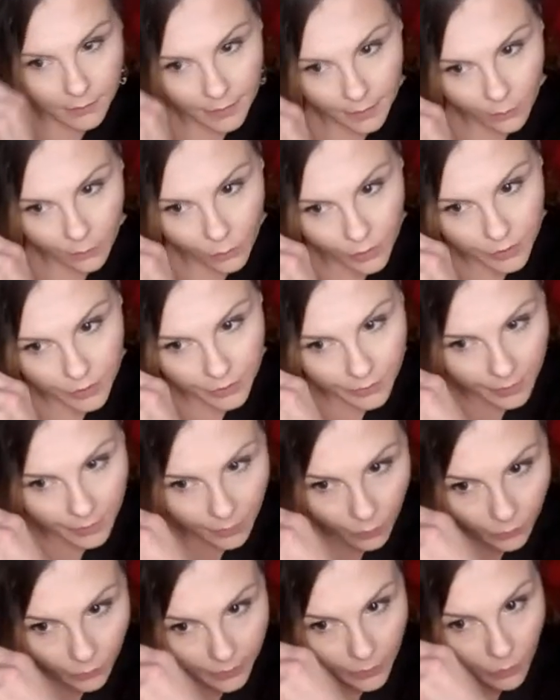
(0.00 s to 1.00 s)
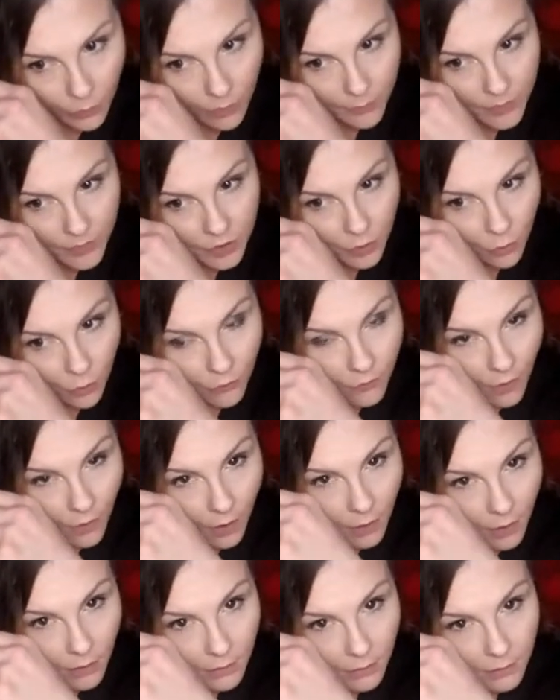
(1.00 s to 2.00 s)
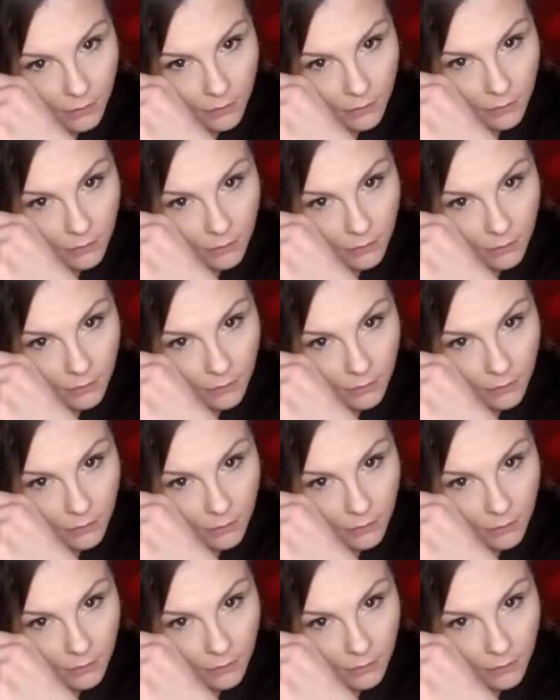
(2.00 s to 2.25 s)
And of course, you can only go up so far.